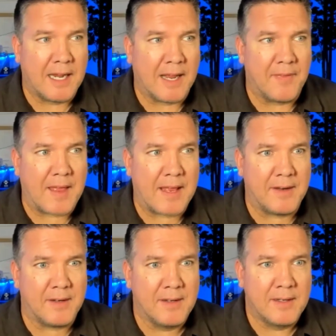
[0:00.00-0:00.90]
And
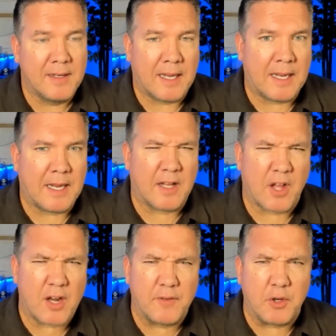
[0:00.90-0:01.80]
then a
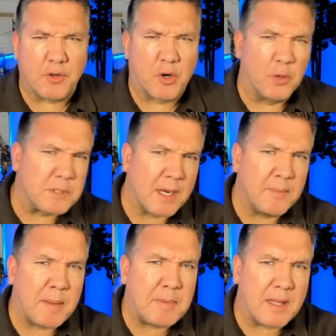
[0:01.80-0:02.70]
lot of user groups,
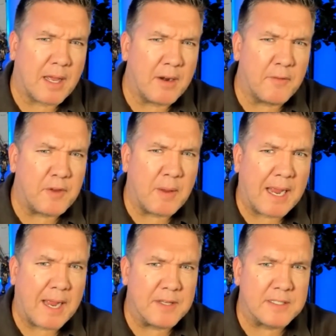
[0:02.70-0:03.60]
and maybe, I don't know if you
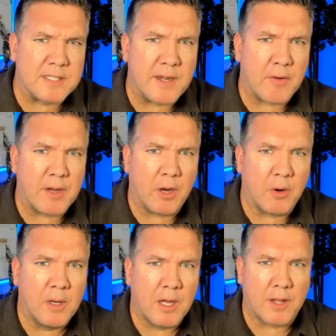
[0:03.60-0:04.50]
had this
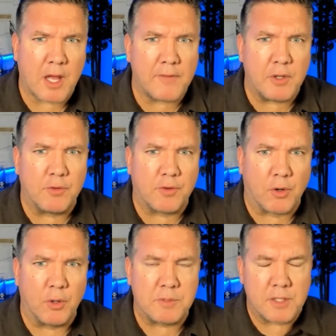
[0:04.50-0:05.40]
scenario, a lot of user
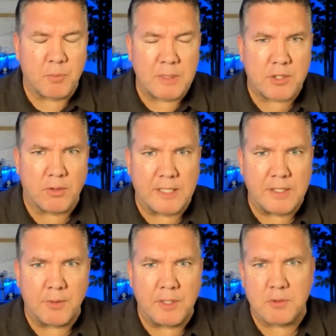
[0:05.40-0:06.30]
groups, and we certainly
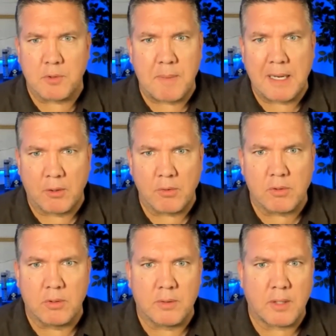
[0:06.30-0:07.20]
do this with my
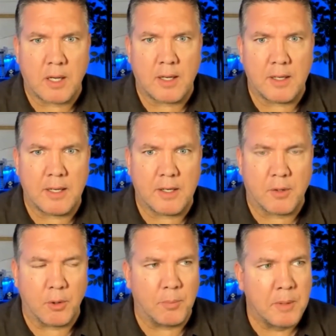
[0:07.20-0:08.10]
local
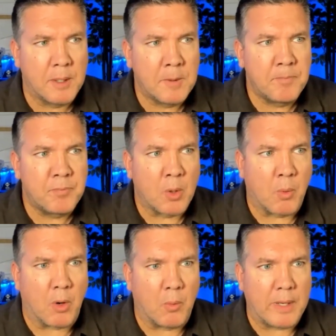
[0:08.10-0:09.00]
group,
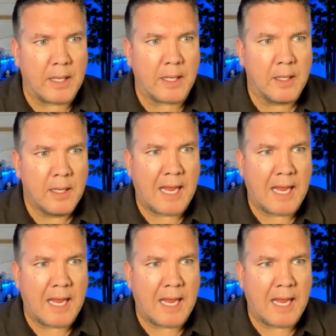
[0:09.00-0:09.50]
where we